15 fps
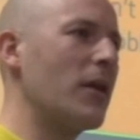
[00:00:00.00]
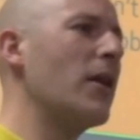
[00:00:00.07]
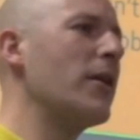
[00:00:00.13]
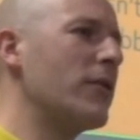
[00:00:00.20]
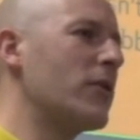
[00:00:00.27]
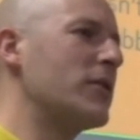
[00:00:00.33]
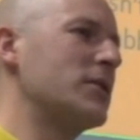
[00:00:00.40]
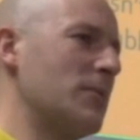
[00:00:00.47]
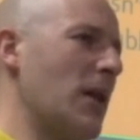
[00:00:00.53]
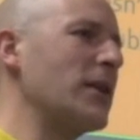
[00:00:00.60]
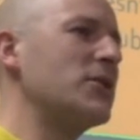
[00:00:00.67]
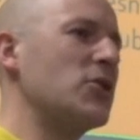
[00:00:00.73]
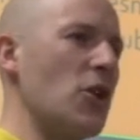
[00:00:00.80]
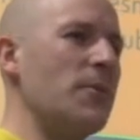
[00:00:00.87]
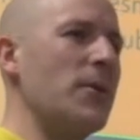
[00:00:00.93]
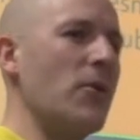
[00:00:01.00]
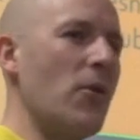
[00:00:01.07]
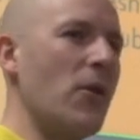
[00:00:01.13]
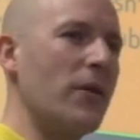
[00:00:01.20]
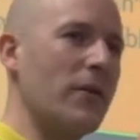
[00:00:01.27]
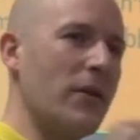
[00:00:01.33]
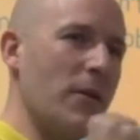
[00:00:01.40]
you've got some like soapy
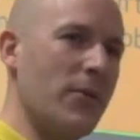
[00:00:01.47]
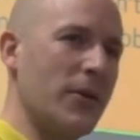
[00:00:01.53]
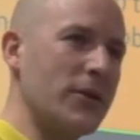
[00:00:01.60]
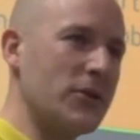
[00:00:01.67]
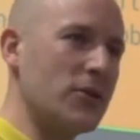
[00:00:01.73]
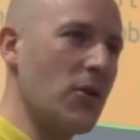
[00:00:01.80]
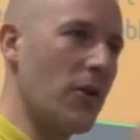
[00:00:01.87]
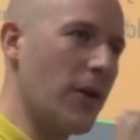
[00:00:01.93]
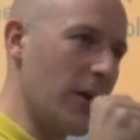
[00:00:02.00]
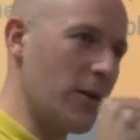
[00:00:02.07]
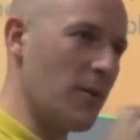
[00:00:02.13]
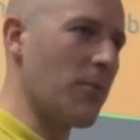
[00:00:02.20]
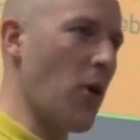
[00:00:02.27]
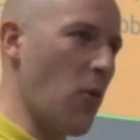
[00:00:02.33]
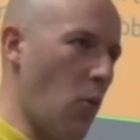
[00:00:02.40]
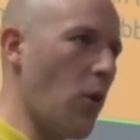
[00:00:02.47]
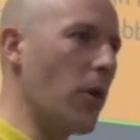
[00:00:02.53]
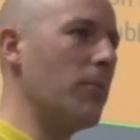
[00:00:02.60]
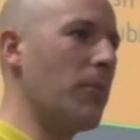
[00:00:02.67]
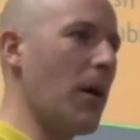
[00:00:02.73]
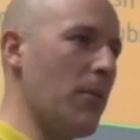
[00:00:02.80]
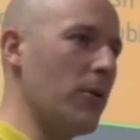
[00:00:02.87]
water and you put a straw in and you blow
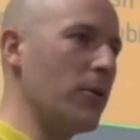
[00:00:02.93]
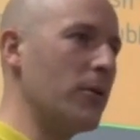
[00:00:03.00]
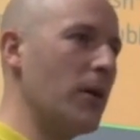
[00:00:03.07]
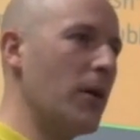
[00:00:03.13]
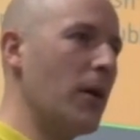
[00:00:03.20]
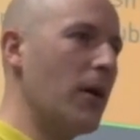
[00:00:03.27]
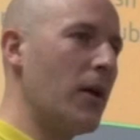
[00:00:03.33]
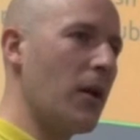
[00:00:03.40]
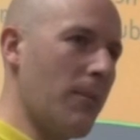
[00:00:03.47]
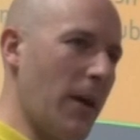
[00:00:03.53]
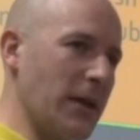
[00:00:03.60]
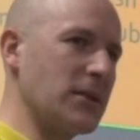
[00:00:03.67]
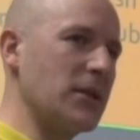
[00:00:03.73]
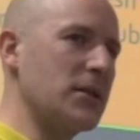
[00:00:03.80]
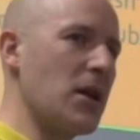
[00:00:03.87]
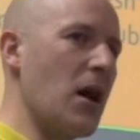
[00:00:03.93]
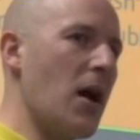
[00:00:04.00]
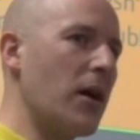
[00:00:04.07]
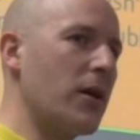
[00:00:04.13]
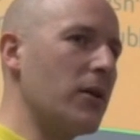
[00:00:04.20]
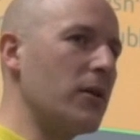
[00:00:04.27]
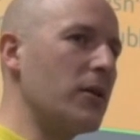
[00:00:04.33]
one bubble, it makes a
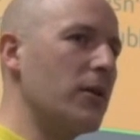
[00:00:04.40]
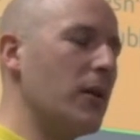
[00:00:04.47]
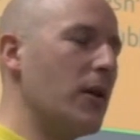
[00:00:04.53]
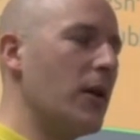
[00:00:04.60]
circle.